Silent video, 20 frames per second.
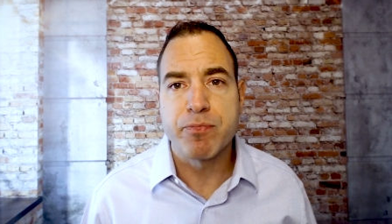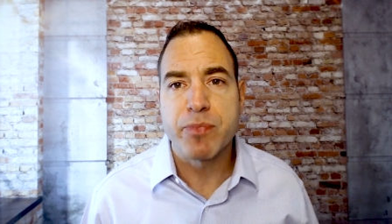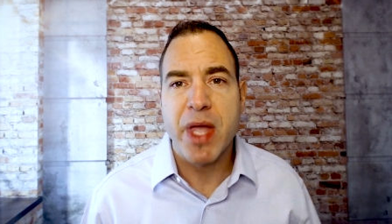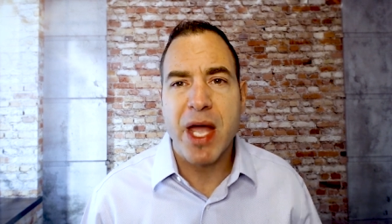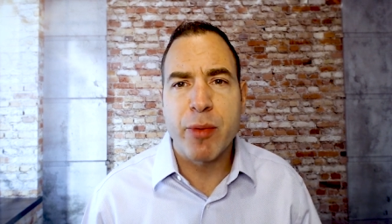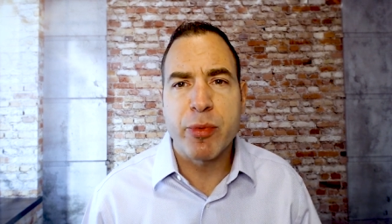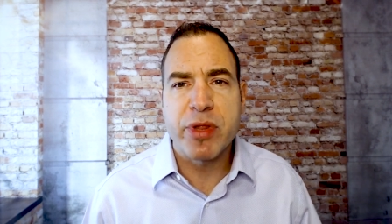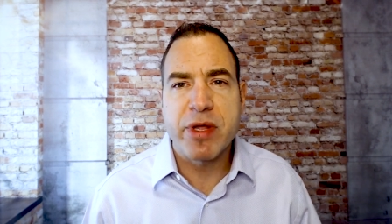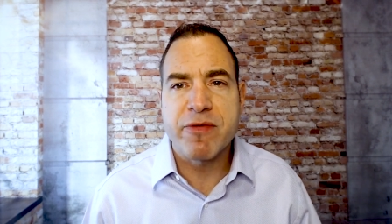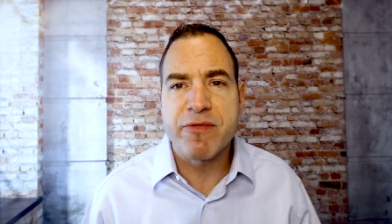
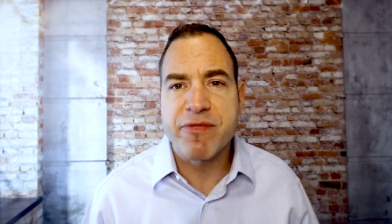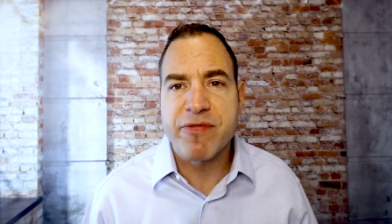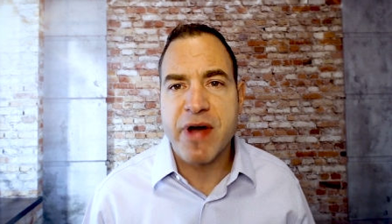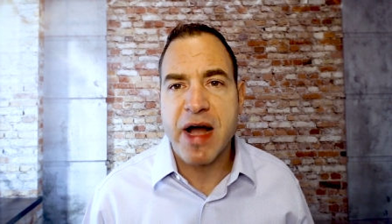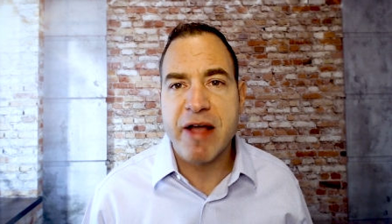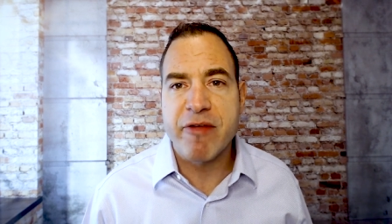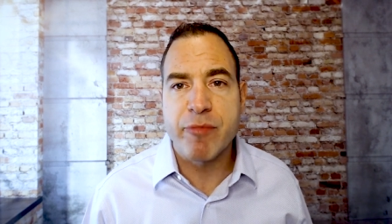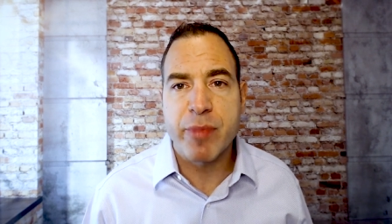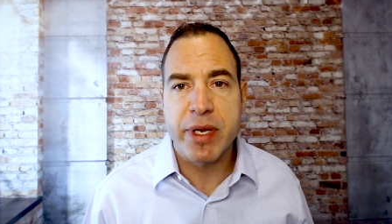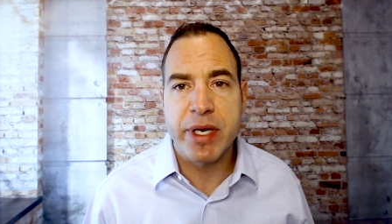And within
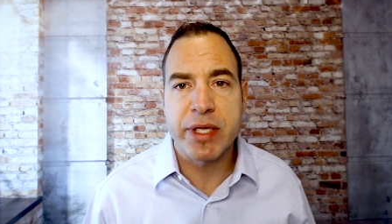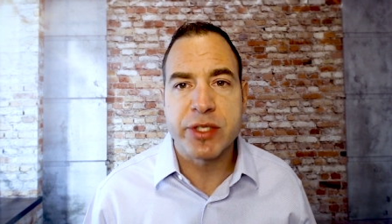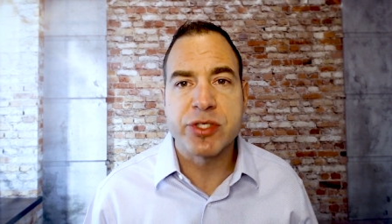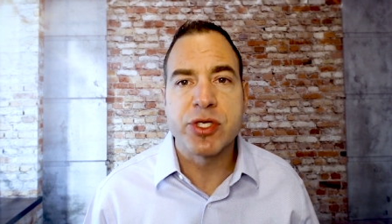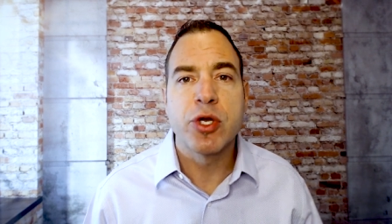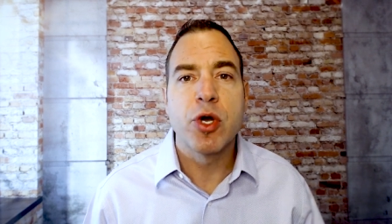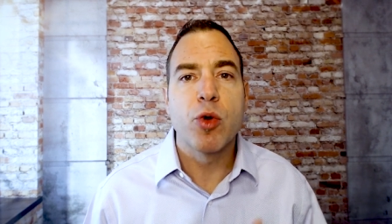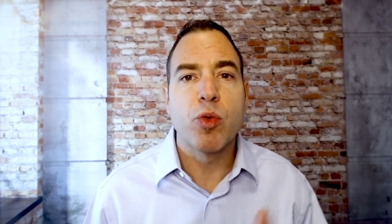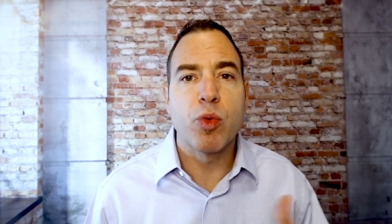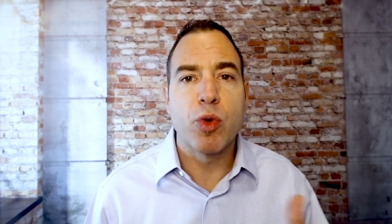five minutes,
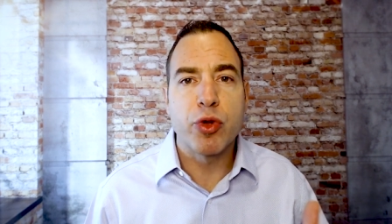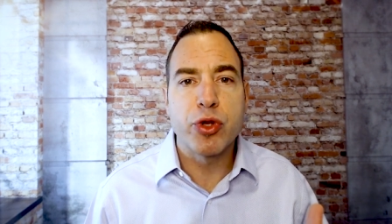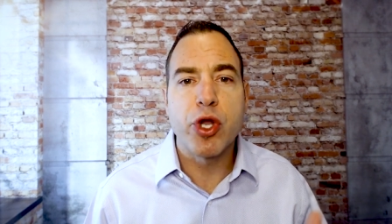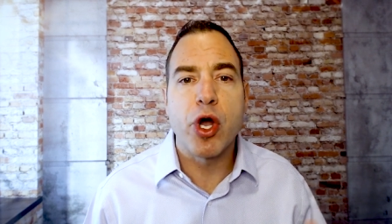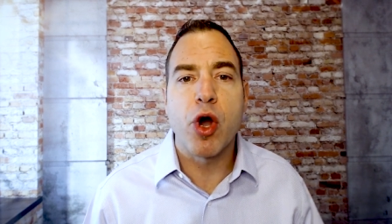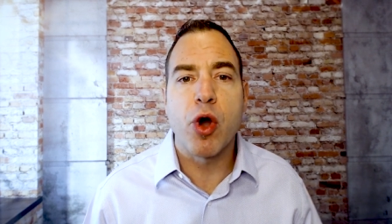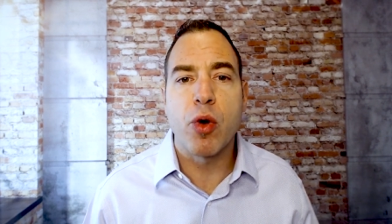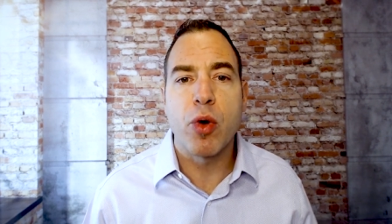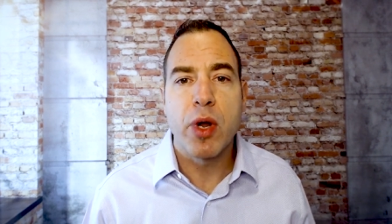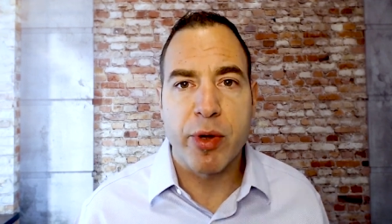we'll
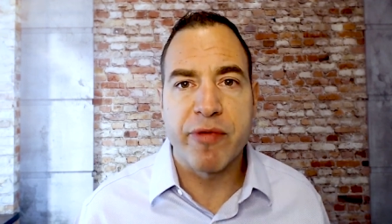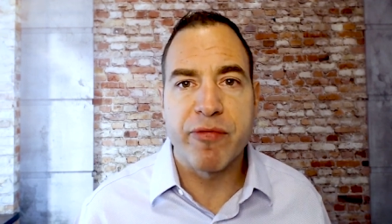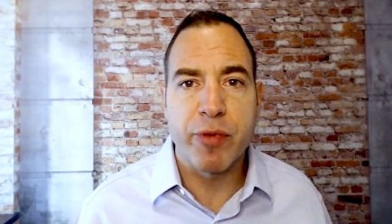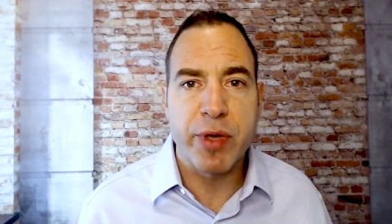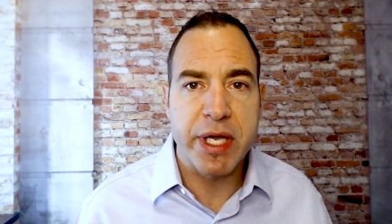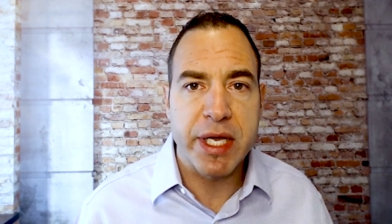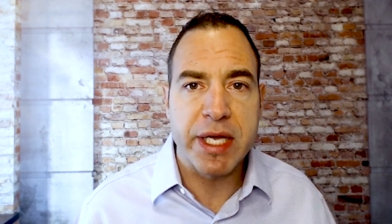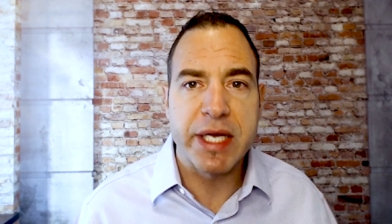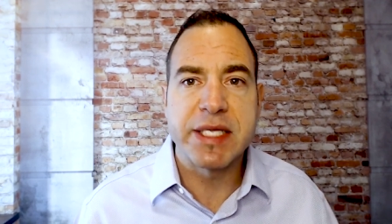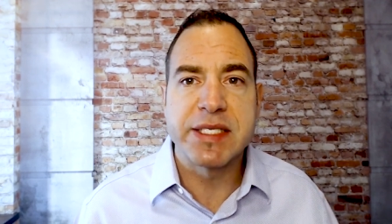know if we
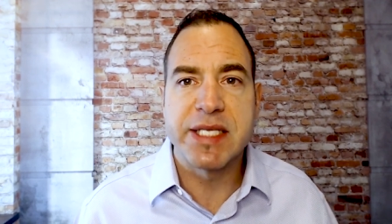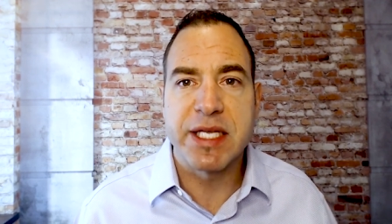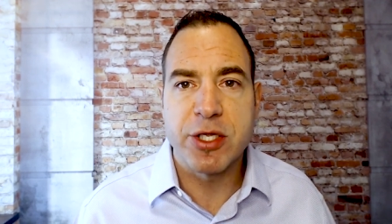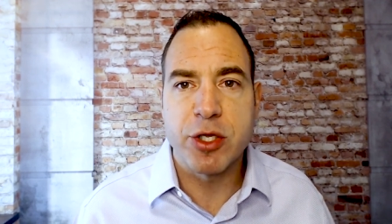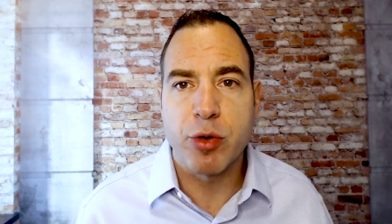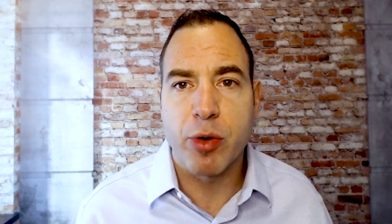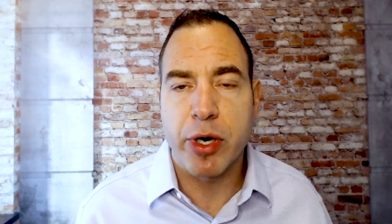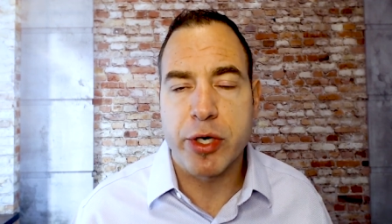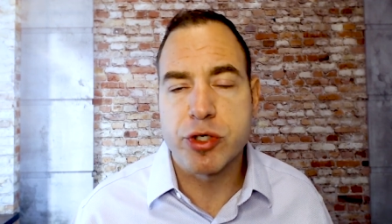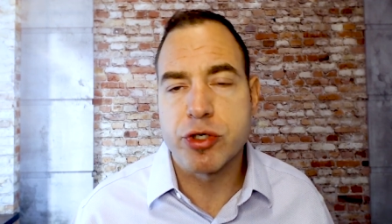can
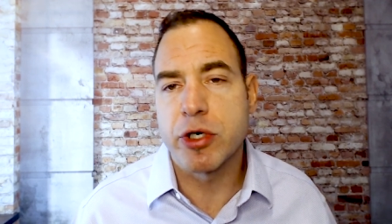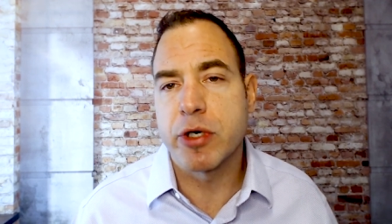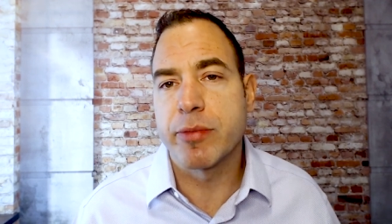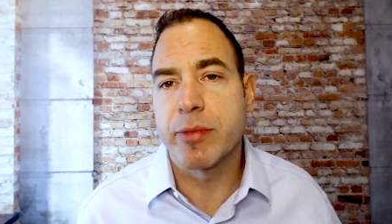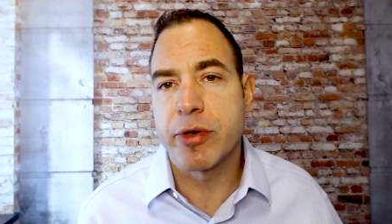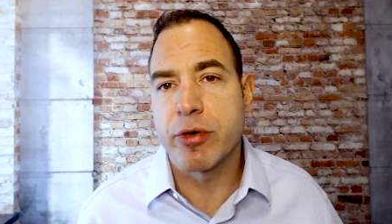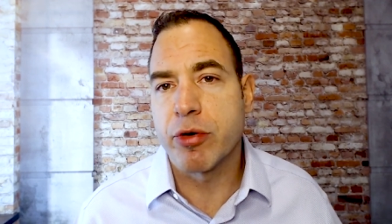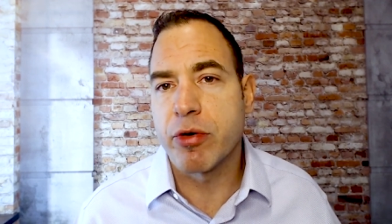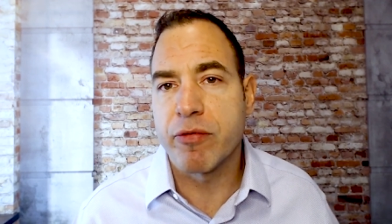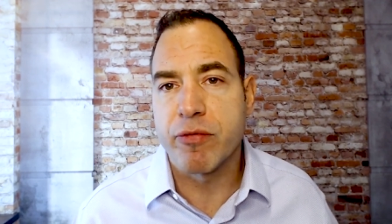continue our
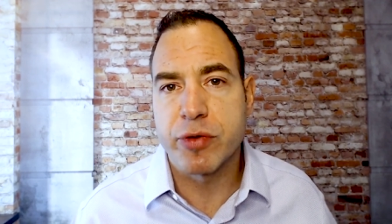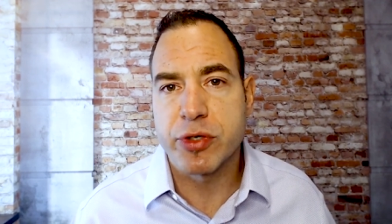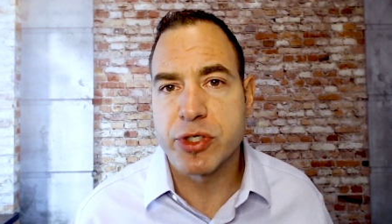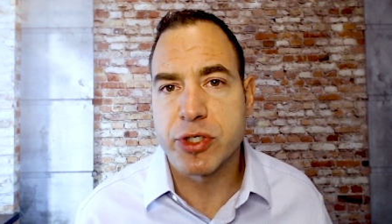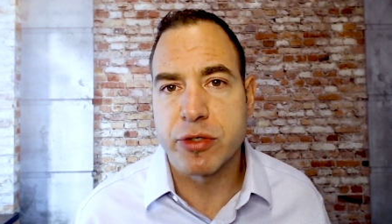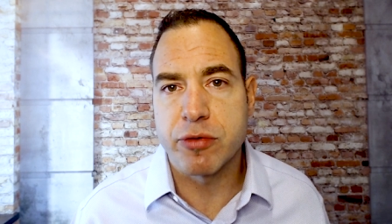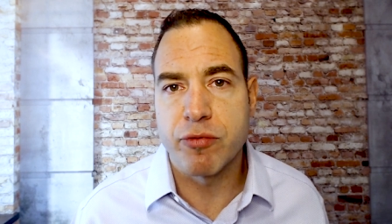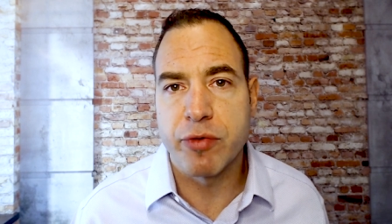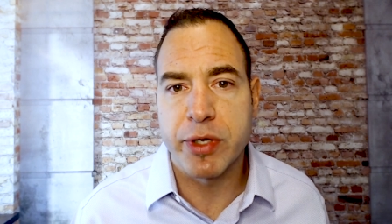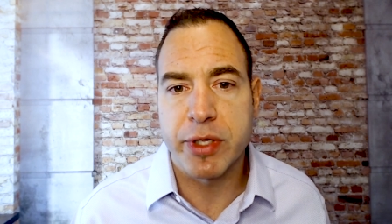treatment or if we
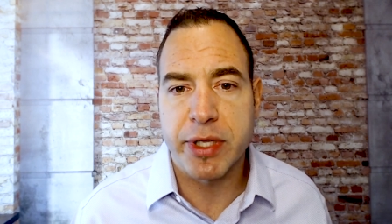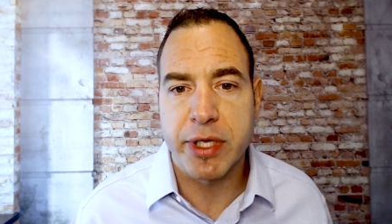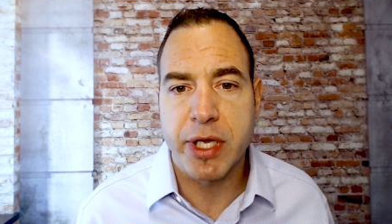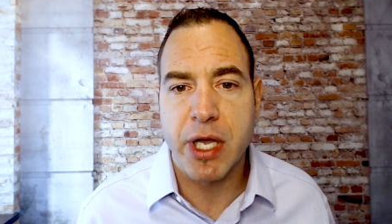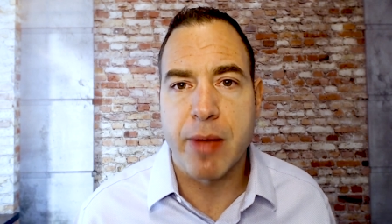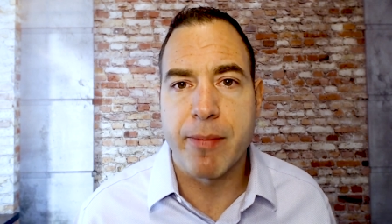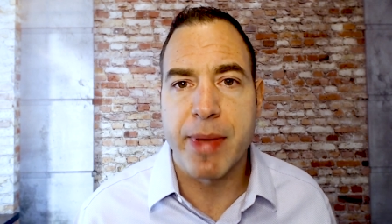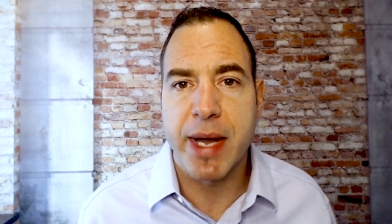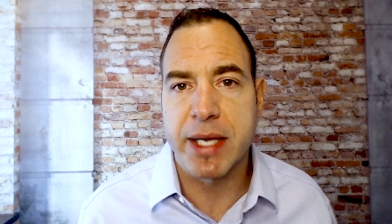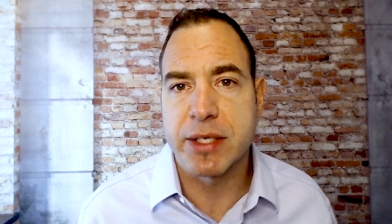should really
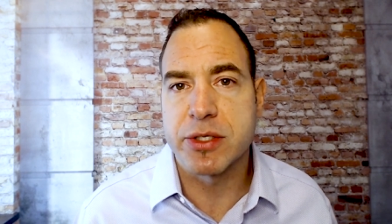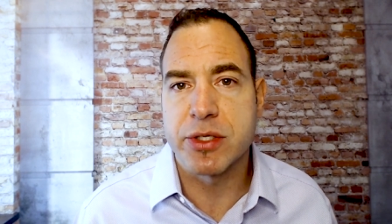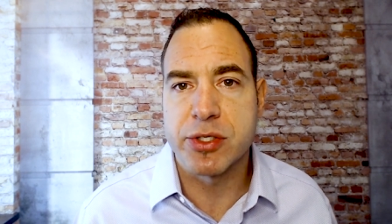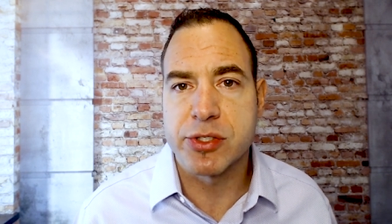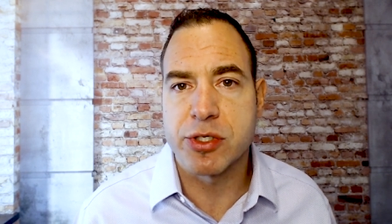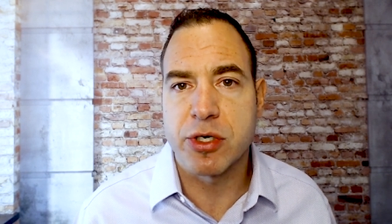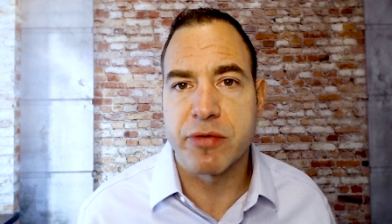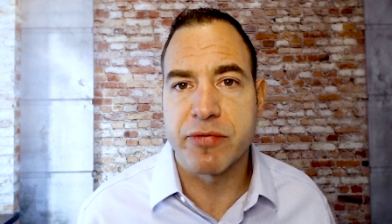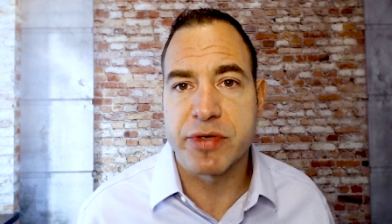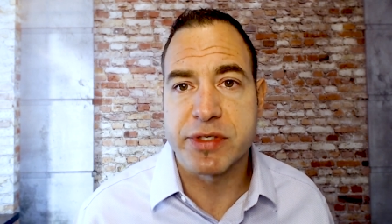come back to the
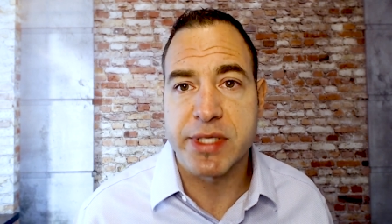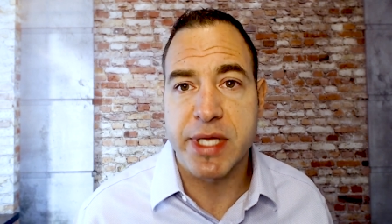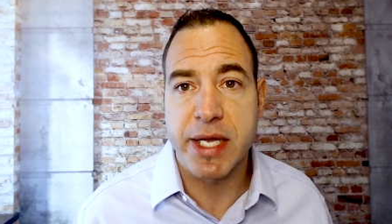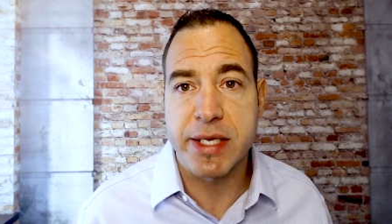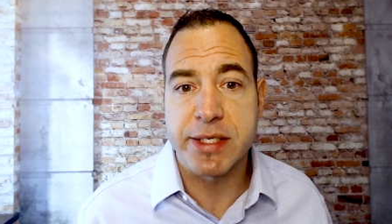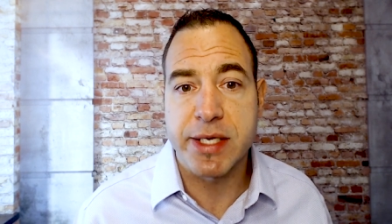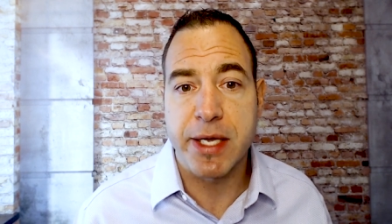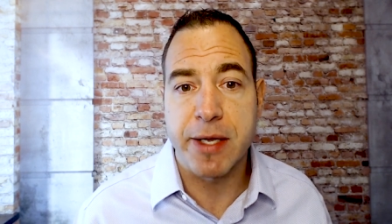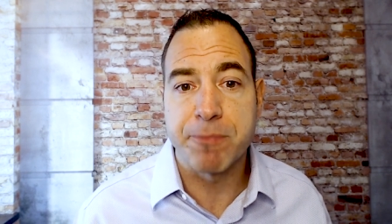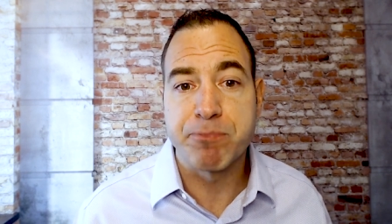surface that
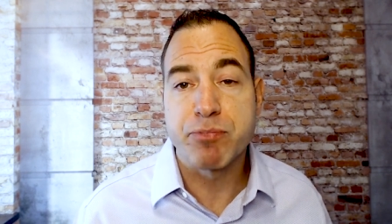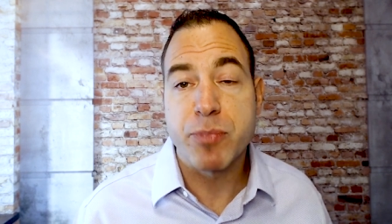day.